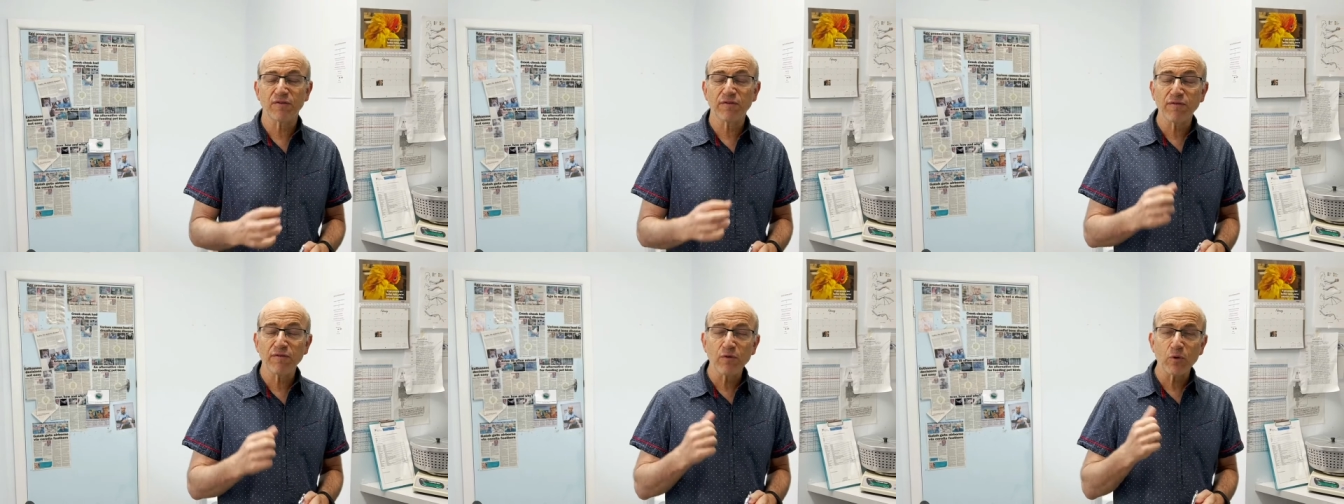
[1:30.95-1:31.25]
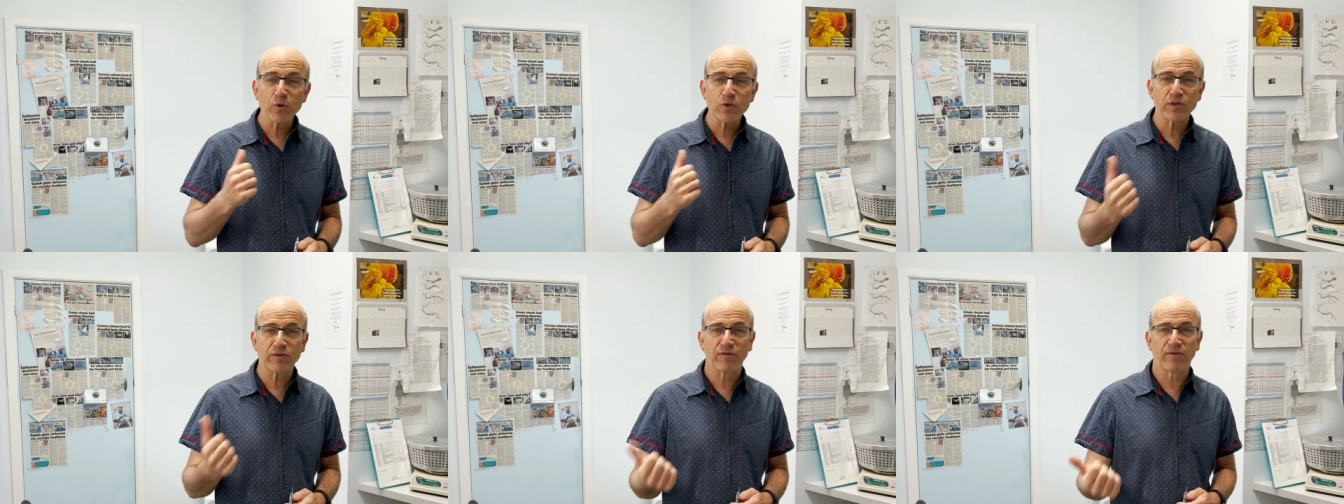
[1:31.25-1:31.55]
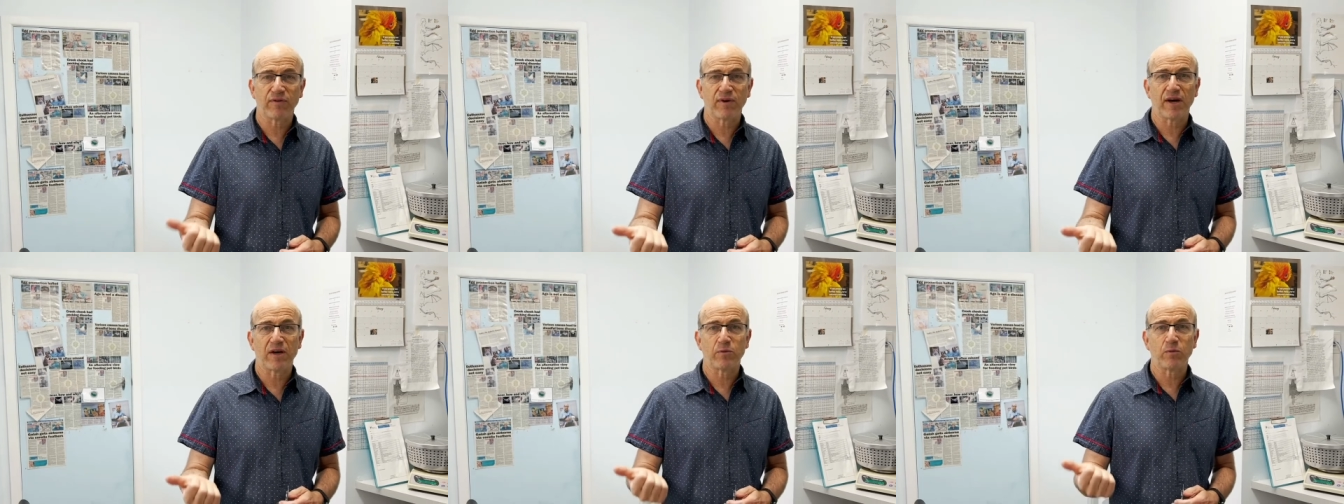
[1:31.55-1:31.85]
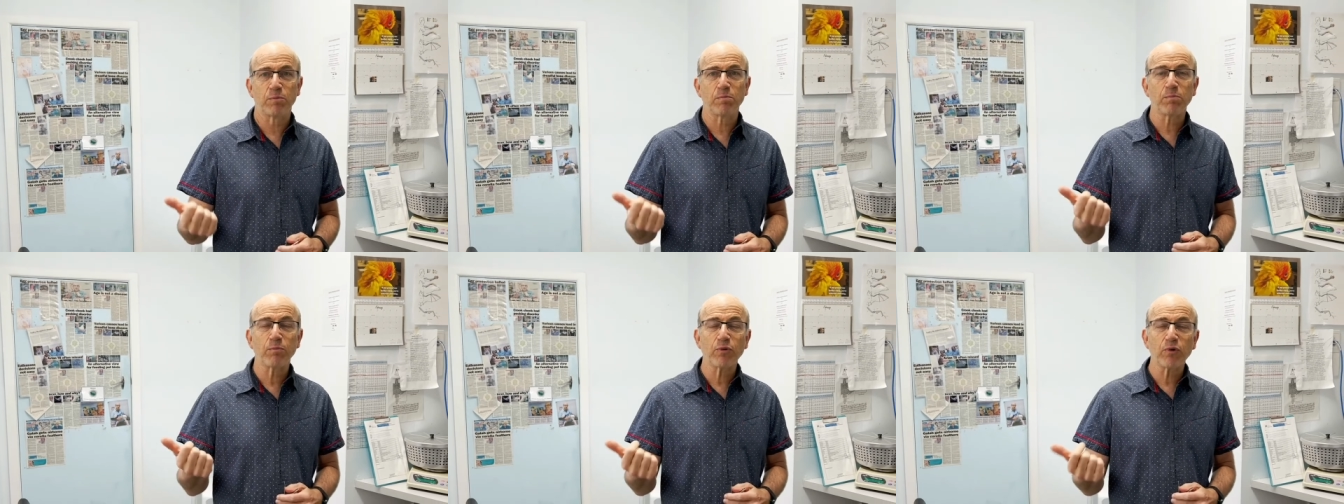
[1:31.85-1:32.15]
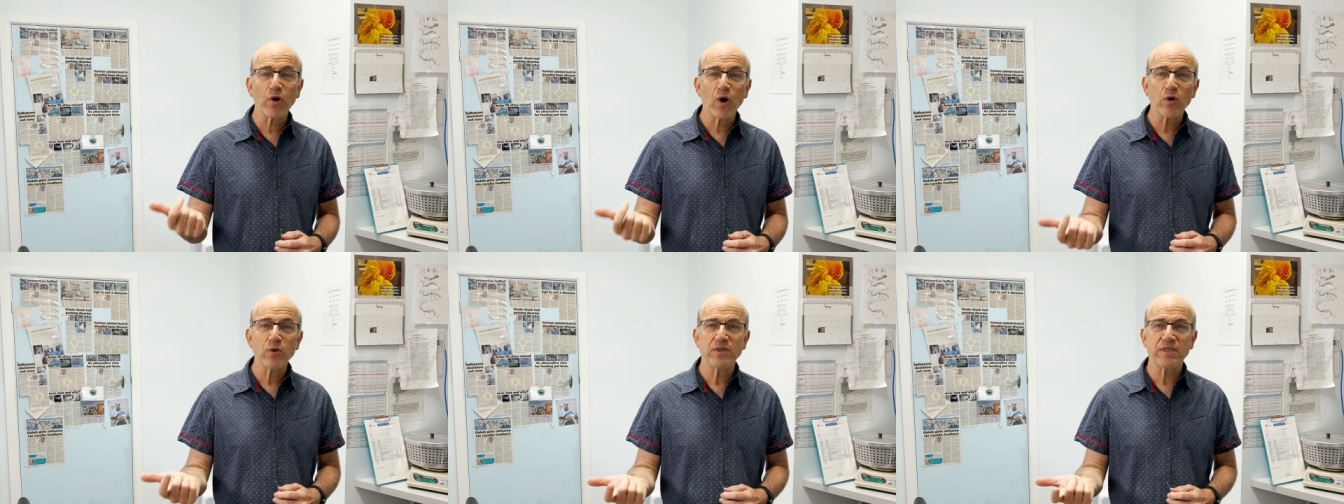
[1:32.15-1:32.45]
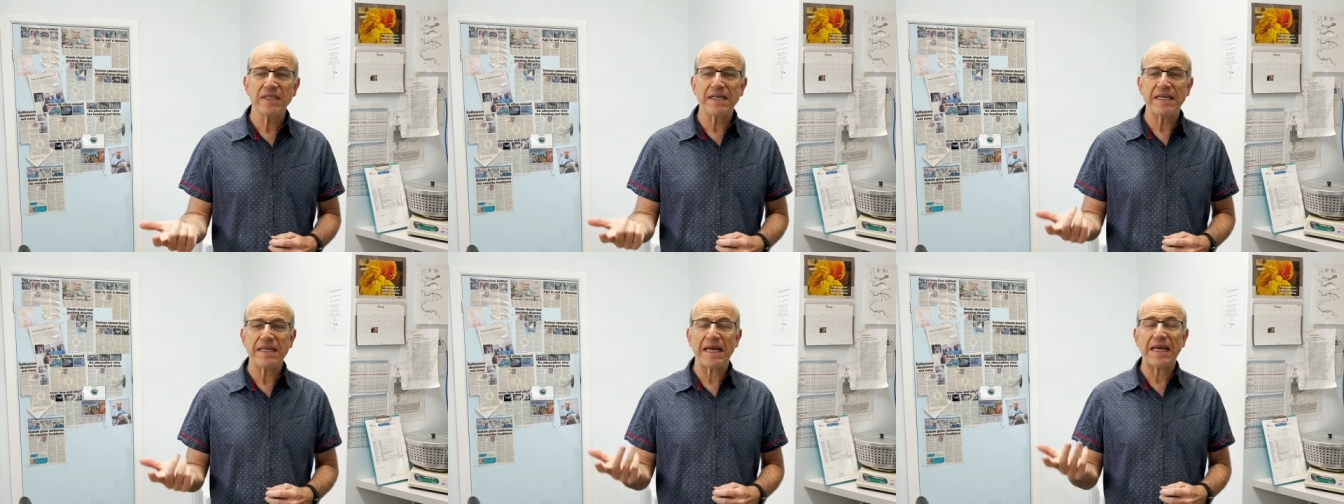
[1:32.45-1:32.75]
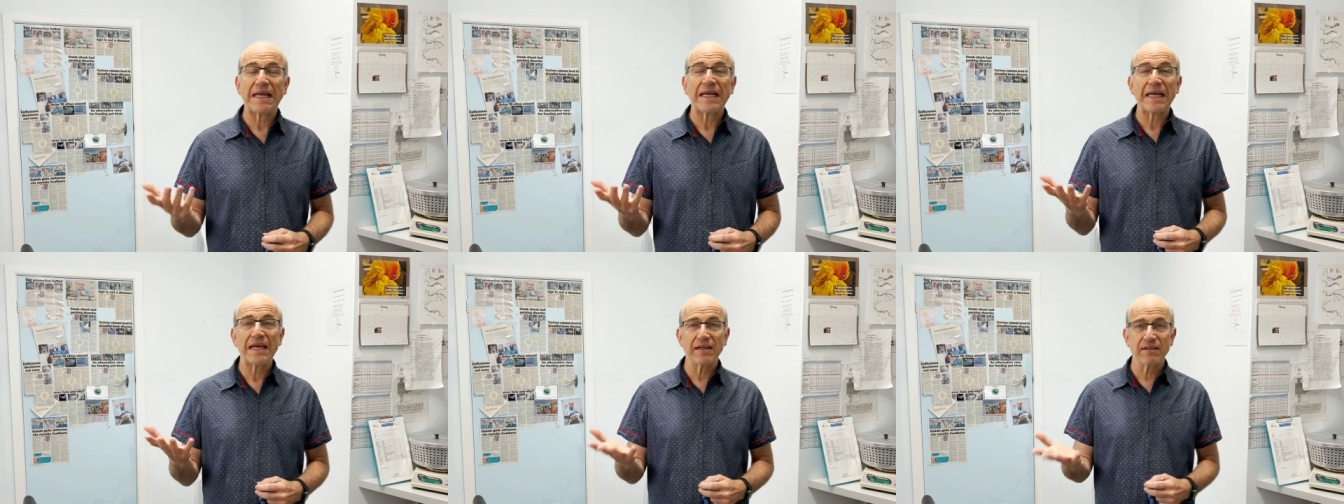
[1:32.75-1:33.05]
fortified with protein
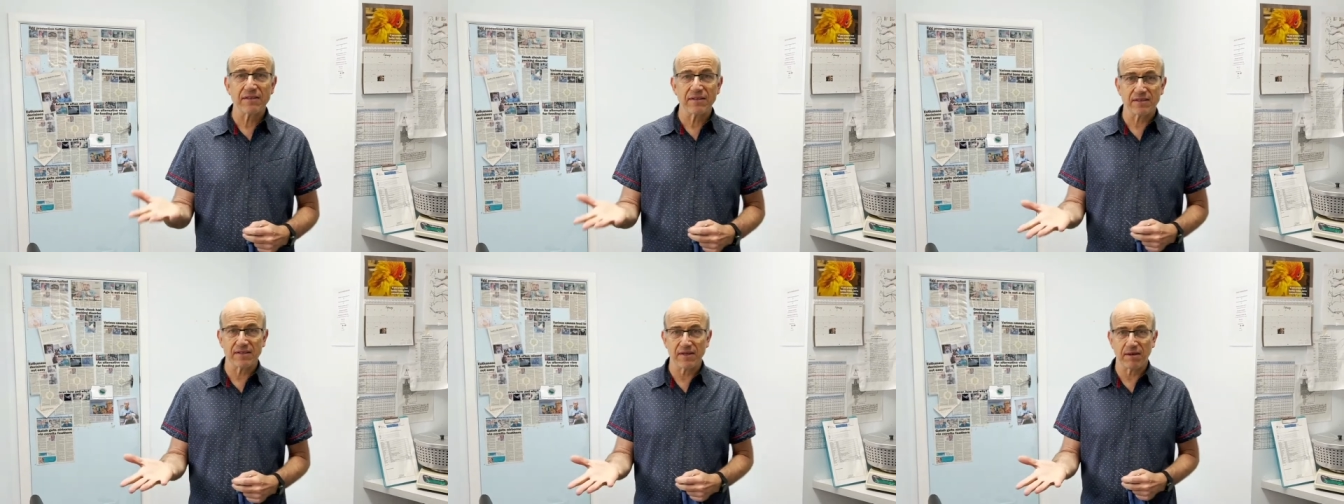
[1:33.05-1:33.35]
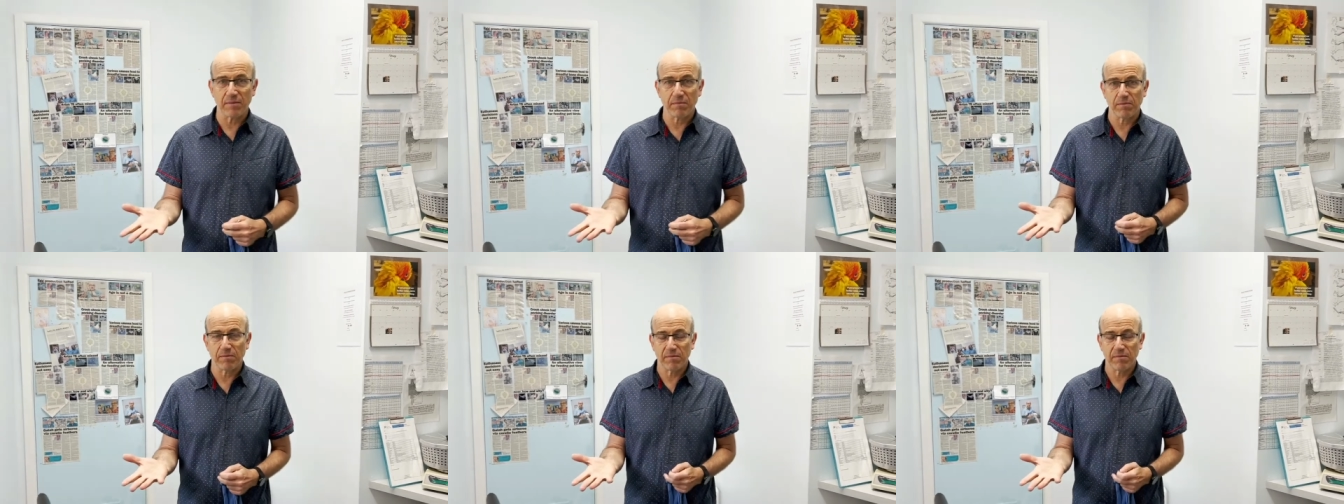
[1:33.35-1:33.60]
and calcium.